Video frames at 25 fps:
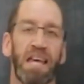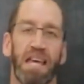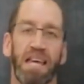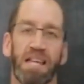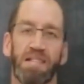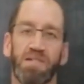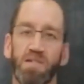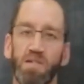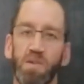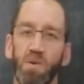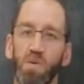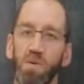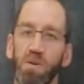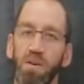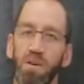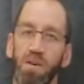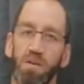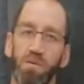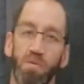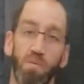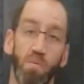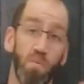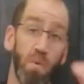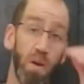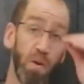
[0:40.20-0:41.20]
And so
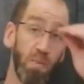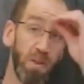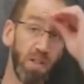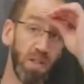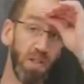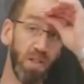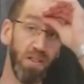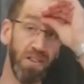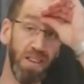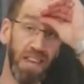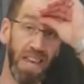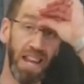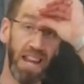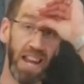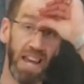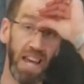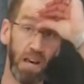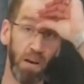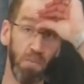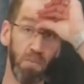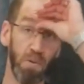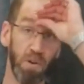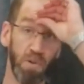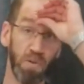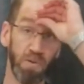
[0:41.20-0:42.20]
when we look at
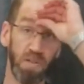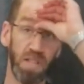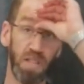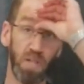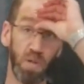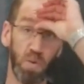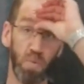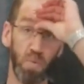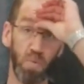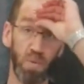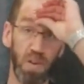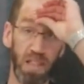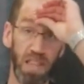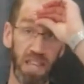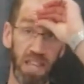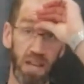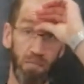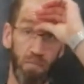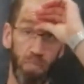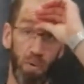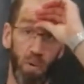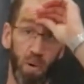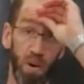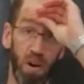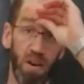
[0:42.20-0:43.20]
elbows, it's really
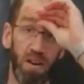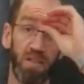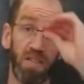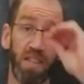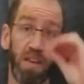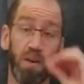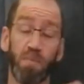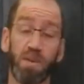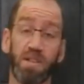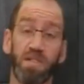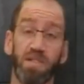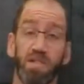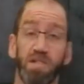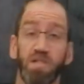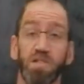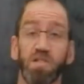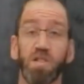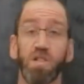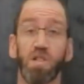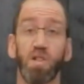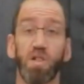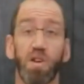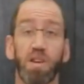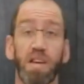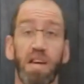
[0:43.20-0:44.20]
important that we
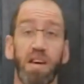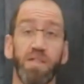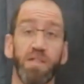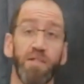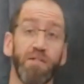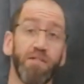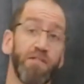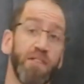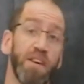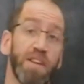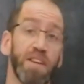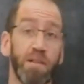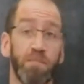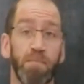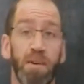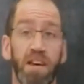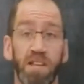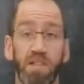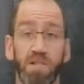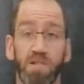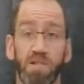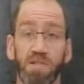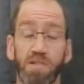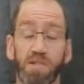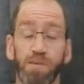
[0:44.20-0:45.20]
start to look at the
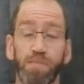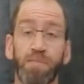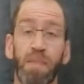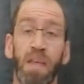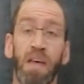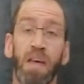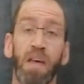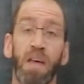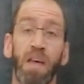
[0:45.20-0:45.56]
fundamentals.